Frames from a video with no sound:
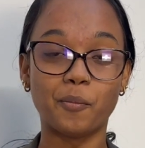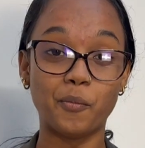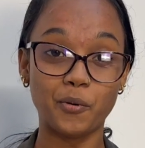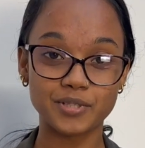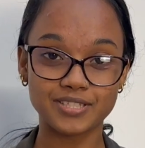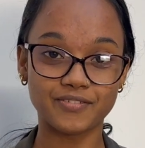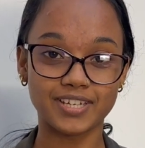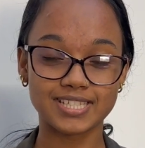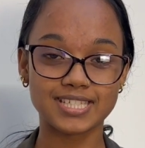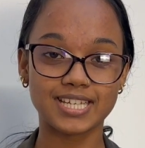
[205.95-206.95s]

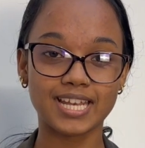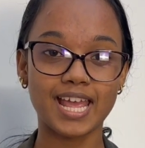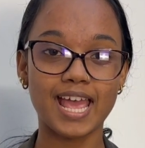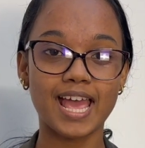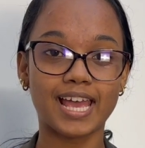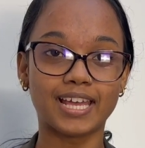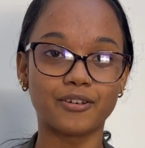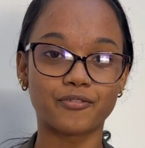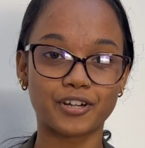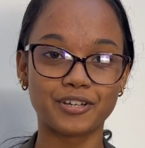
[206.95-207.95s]
motivating,
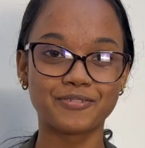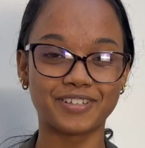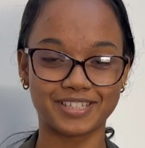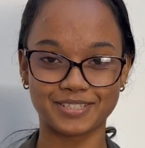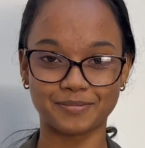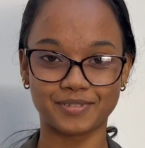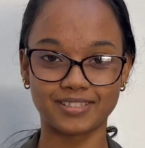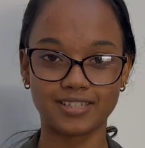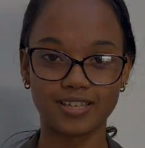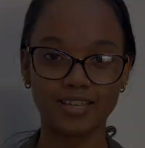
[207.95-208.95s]
and very flexible.